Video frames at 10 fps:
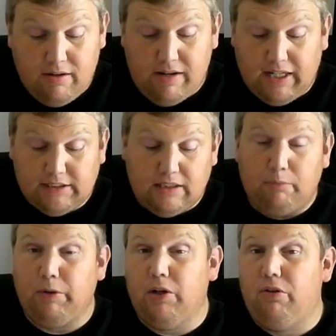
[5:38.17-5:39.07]
Next
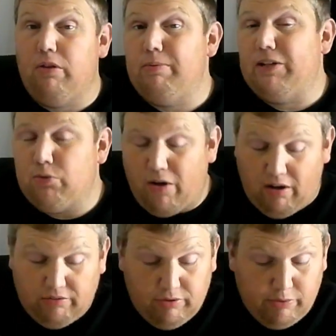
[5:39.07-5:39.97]
up, we go to the Big
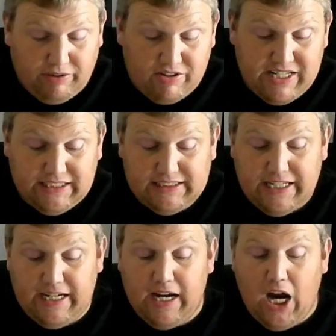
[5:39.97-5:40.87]
12 with
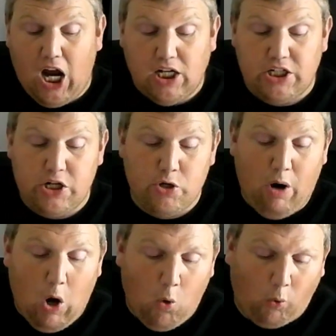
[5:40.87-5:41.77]
TCU
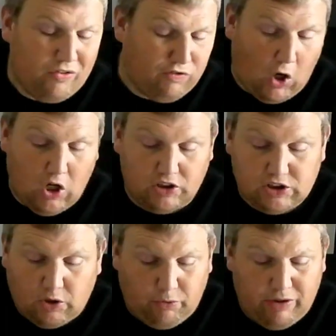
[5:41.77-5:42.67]
Horned
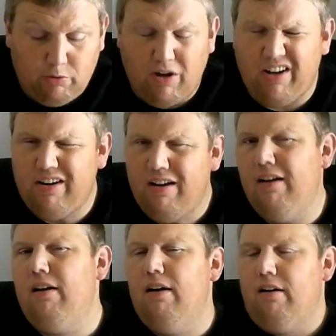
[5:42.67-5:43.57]
Frogs 3 and 1
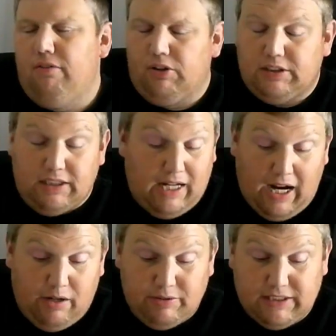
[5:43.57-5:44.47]
versus the
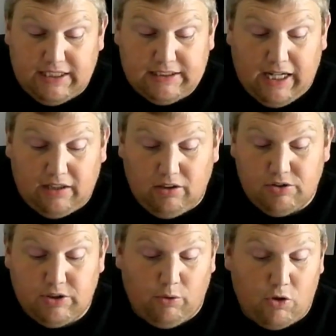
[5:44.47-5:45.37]
Iowa State
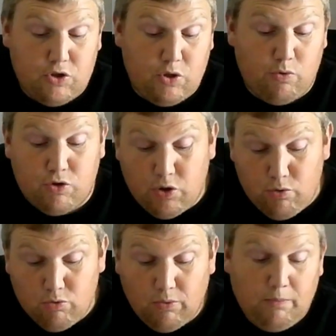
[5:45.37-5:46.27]
Cyclones, who are 2 and
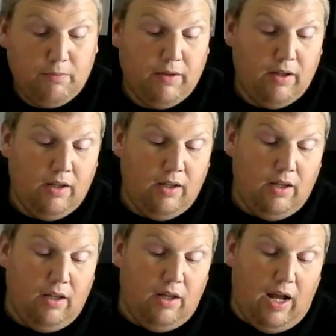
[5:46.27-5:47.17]
2.
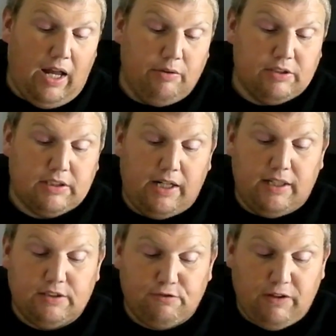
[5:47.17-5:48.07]
Iowa
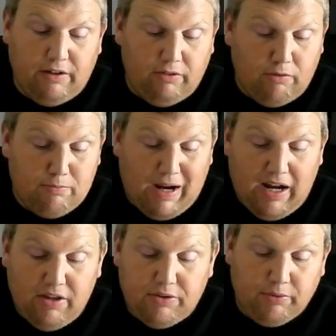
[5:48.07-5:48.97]
State is favored
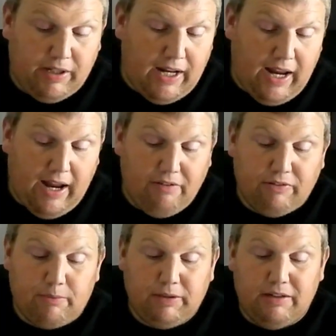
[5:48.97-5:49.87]
by
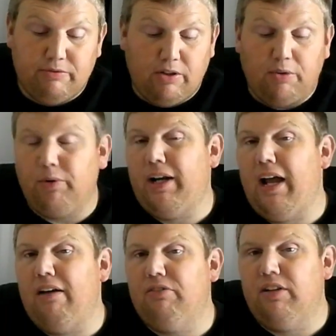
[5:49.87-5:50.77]
3.5. I'm giving them
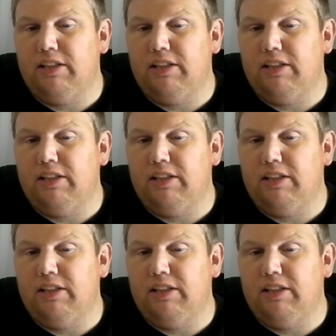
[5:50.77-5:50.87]
3.5